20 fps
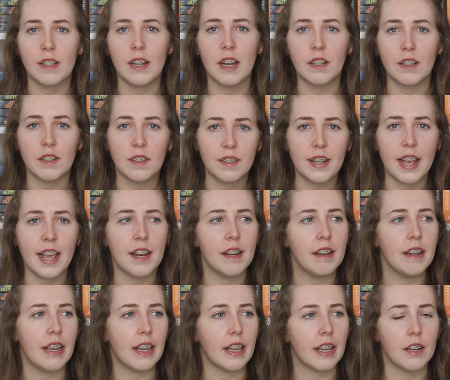and
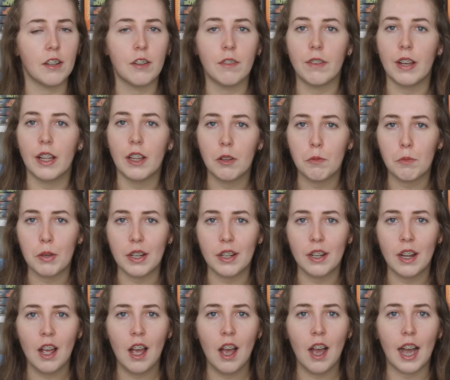understanding and development.
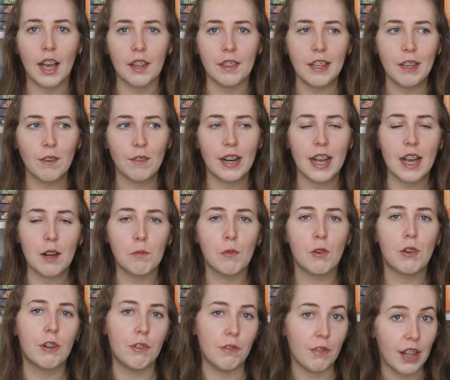I think if it had
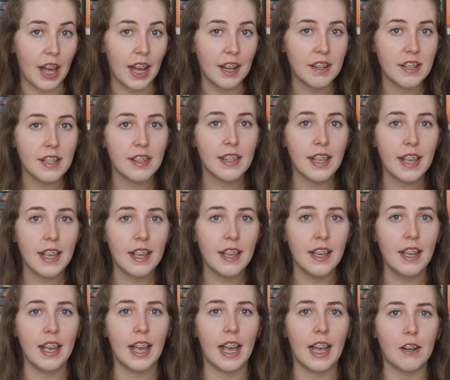more of that in there,
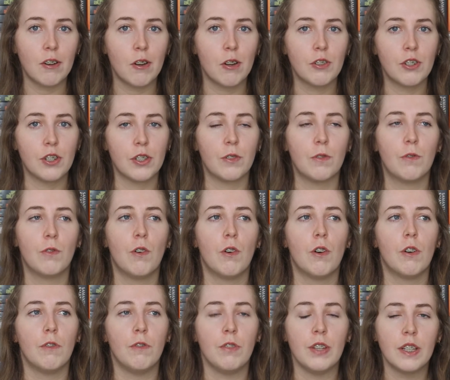and not just
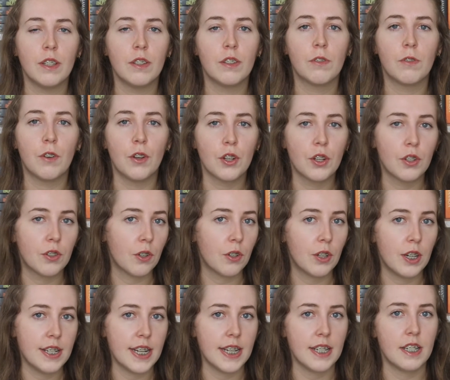for Vin's focus on
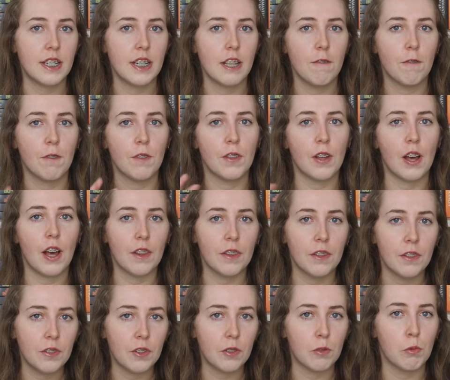identity, for the
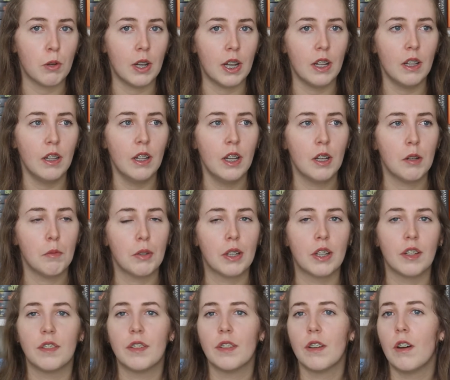others as well,
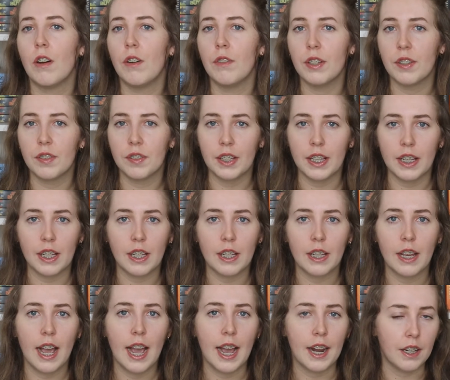because obviously
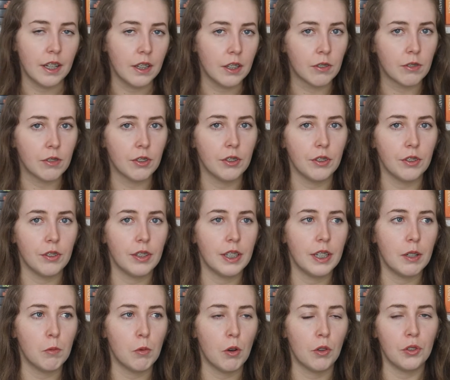Addie LaRue,
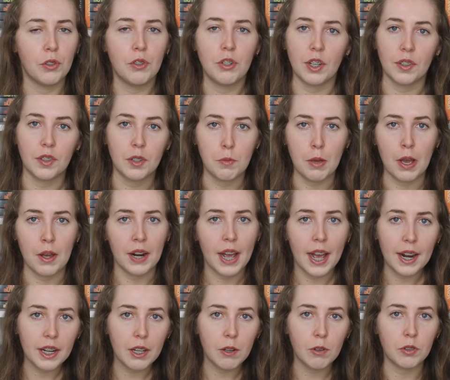it wasn't just about
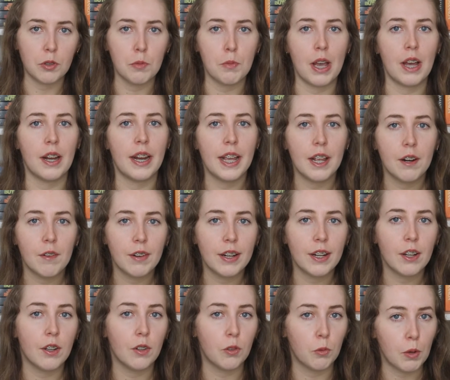Addie, it was about
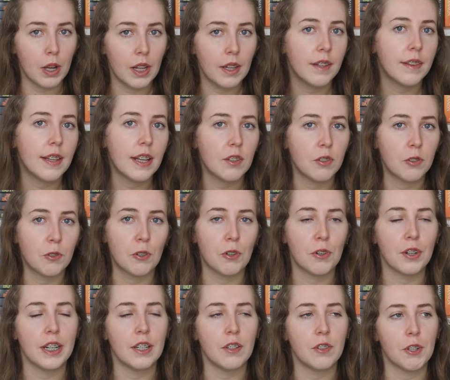Henry as well in that
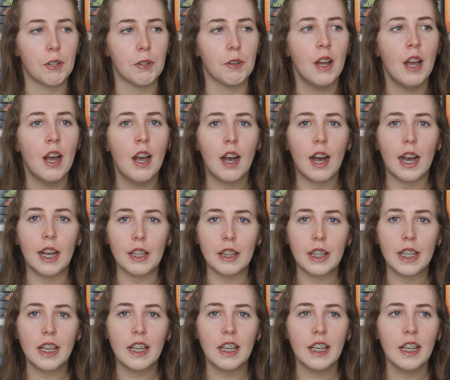story. So I
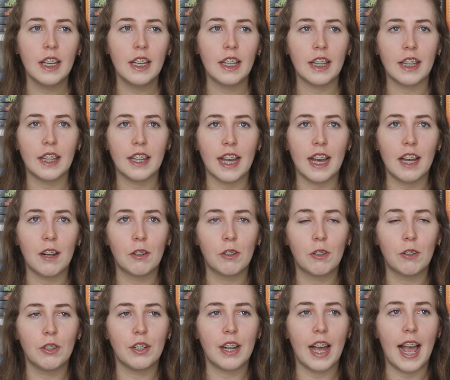think that
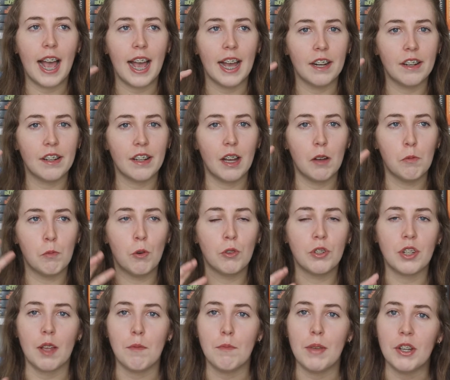could add more
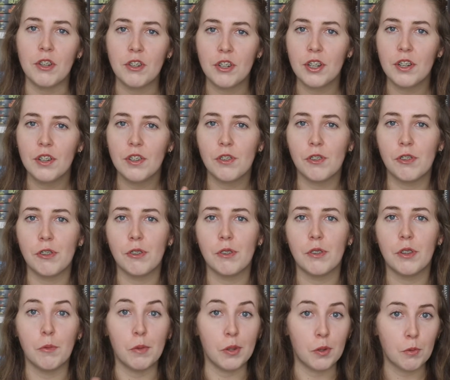dimension to
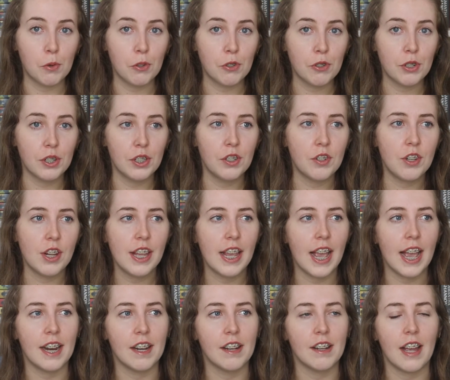the Mistborn trilogy,
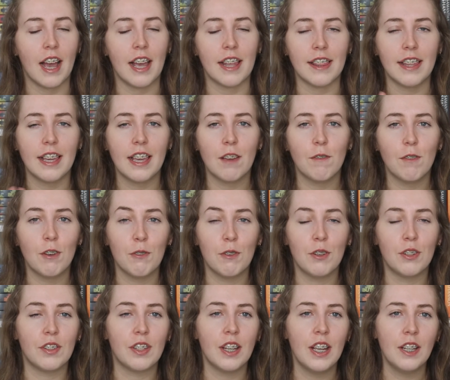and I think if it
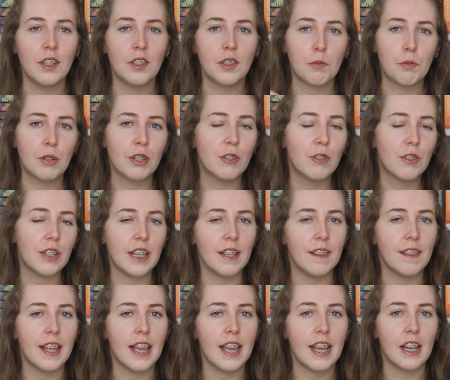was sprinkled
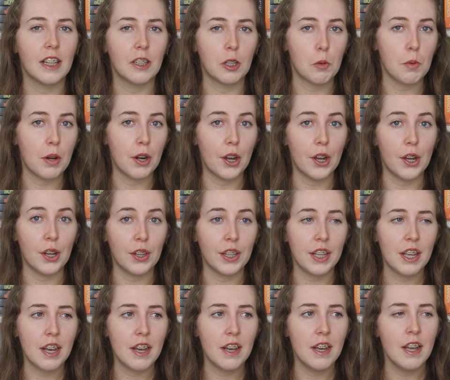in there a little bit
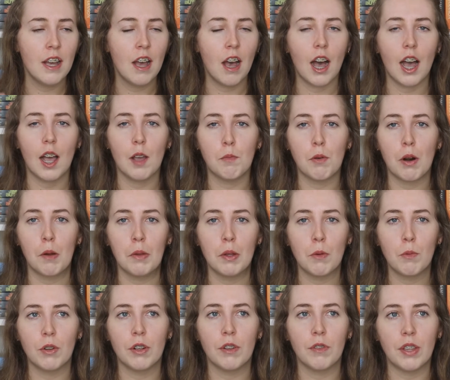earlier, I probably
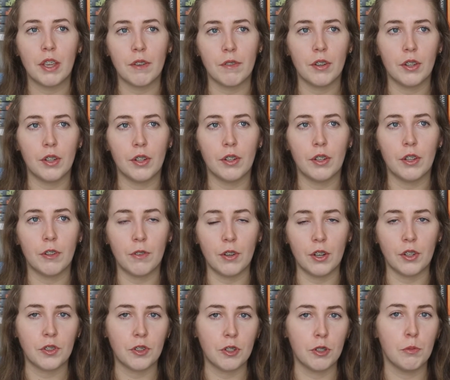would have given the
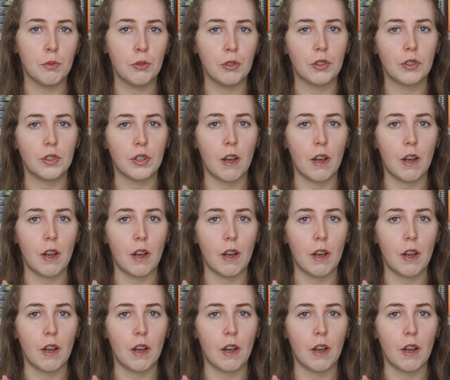first two books